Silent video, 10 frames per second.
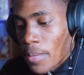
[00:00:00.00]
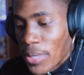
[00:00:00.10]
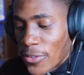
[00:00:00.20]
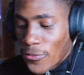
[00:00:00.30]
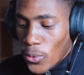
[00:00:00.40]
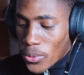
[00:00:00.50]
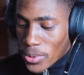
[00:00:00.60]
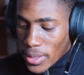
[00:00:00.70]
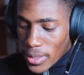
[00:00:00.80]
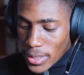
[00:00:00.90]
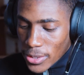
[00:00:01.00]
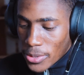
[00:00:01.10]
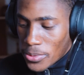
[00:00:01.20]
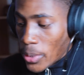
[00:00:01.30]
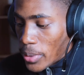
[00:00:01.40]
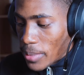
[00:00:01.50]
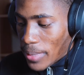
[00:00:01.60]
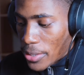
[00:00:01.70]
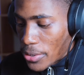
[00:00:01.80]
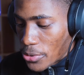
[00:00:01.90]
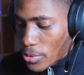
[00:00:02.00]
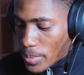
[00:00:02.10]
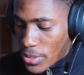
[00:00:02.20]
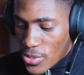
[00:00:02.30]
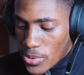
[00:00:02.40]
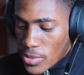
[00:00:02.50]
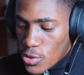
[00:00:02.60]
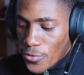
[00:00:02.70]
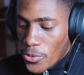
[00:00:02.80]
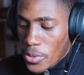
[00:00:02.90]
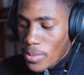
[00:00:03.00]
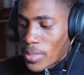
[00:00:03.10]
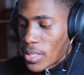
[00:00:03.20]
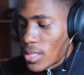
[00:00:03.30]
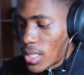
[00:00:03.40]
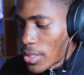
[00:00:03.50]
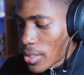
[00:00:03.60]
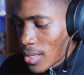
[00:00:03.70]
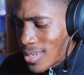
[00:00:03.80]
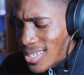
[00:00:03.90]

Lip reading: before, knowing about Europe and so on and so forth, being here,